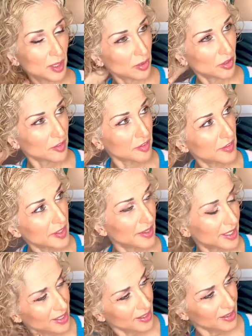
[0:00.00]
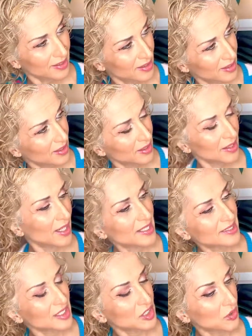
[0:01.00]
The feeling as
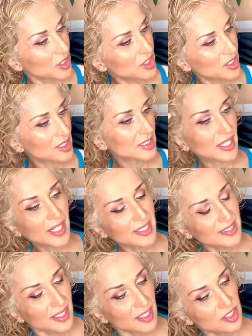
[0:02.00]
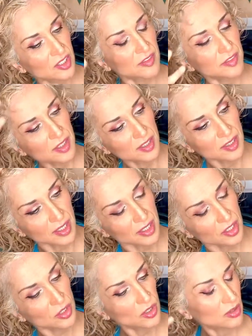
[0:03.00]
I scrunch in is, like I said, it just feels a
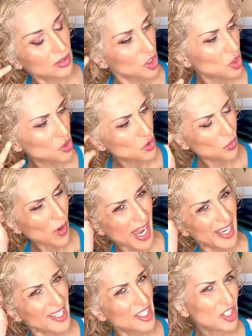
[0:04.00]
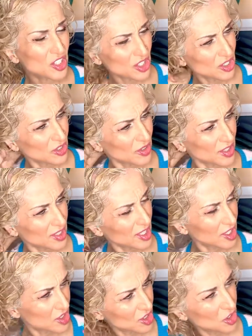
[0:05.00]
little dryish to the
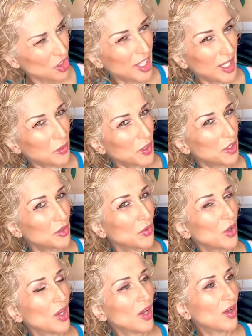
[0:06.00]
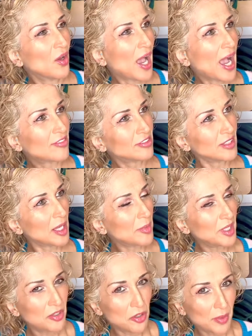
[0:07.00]
touch. You know, like when you have lemon
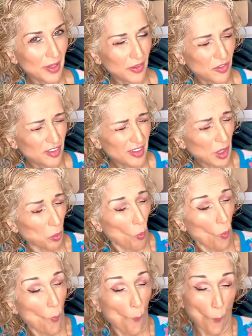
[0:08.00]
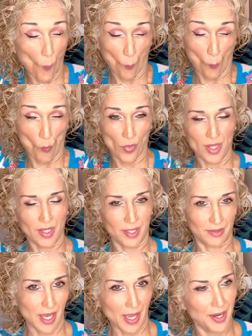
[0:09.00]
in your mouth and you feel like that?